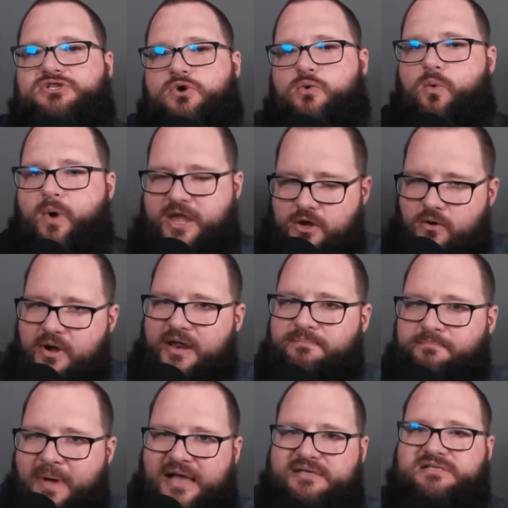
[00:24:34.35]
So when
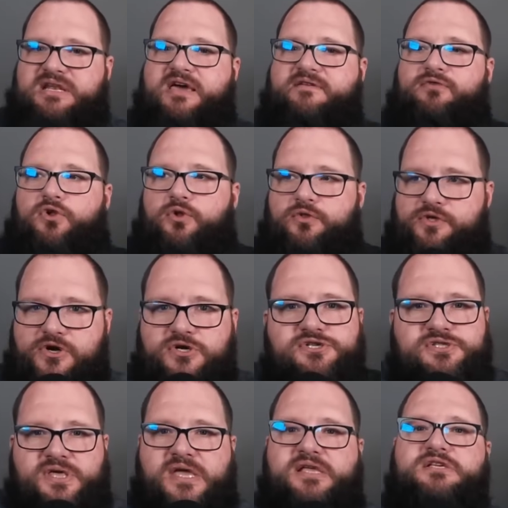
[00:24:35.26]
you're at max level,
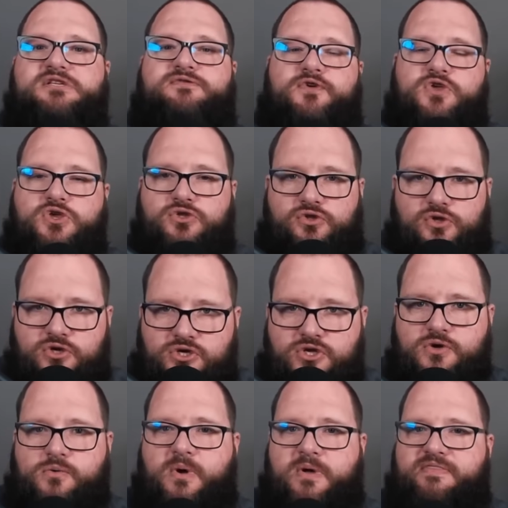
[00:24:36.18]
there's things for you to
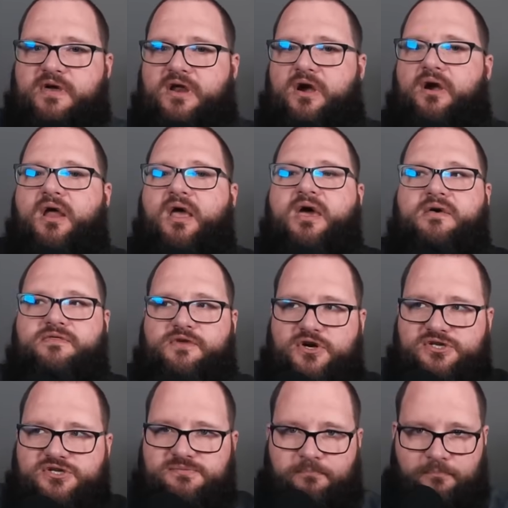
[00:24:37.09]
do in there.
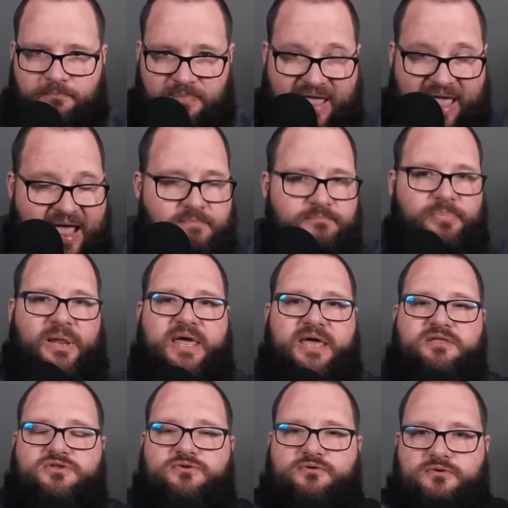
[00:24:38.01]
There's
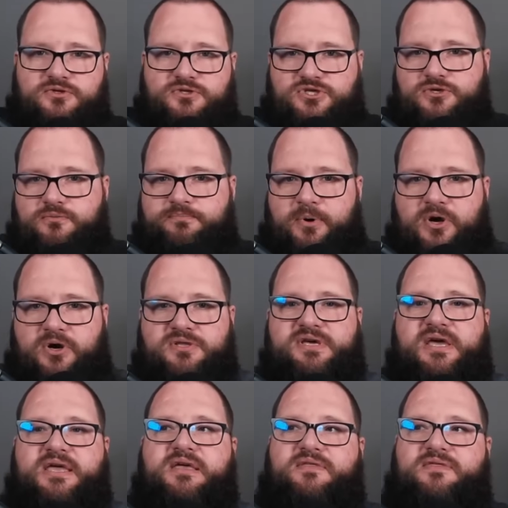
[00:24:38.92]
gameplay to
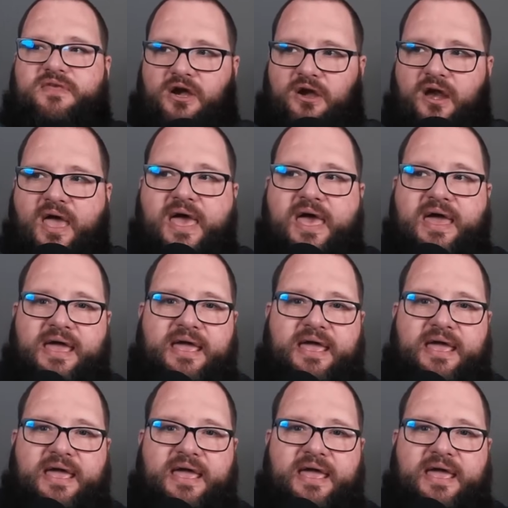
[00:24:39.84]
partake in there.